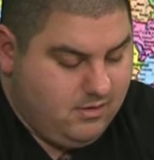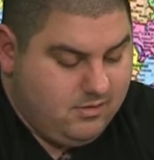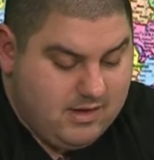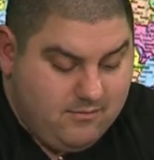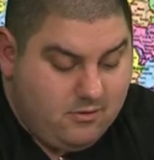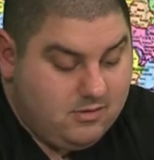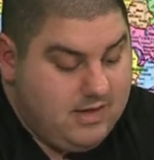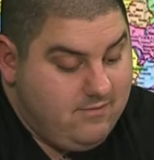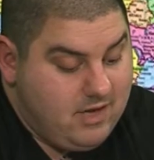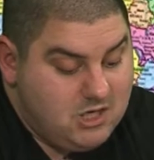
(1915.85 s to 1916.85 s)
Several
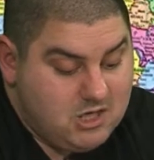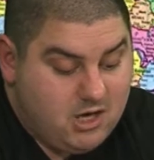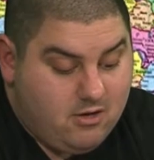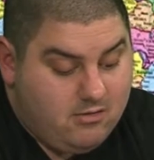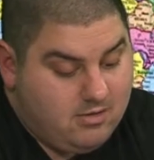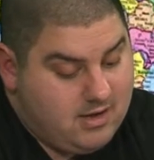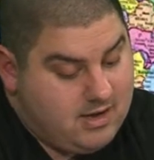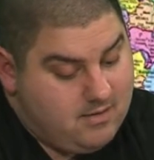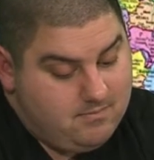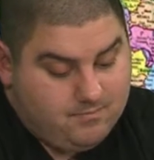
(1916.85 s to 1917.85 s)
TV shows.
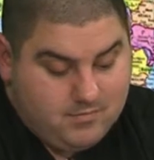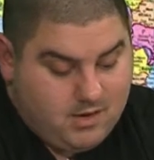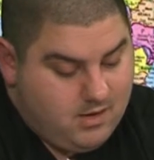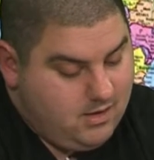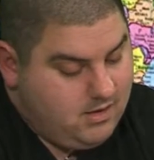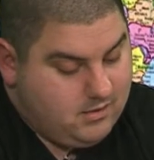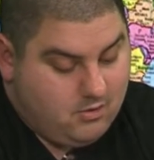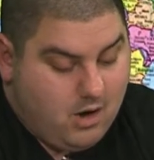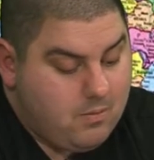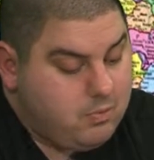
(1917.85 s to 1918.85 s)
Uh,
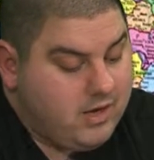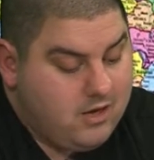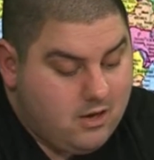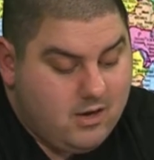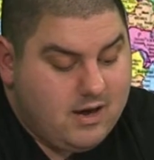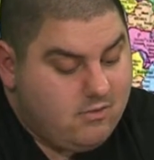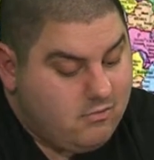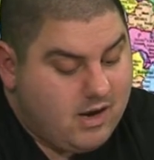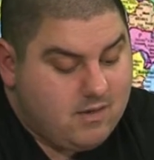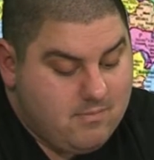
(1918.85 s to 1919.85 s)
they're all pretty good. I would
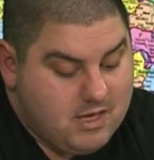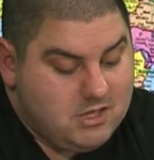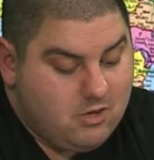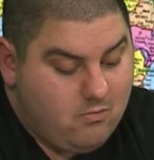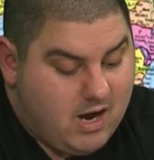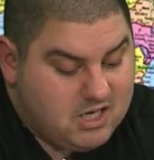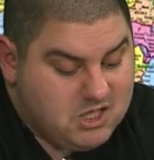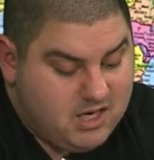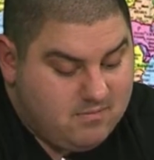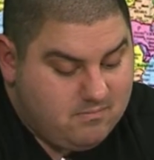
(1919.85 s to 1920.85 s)
recommend you to
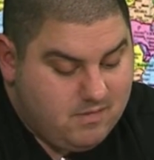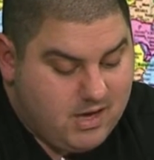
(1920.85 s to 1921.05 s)
watch it.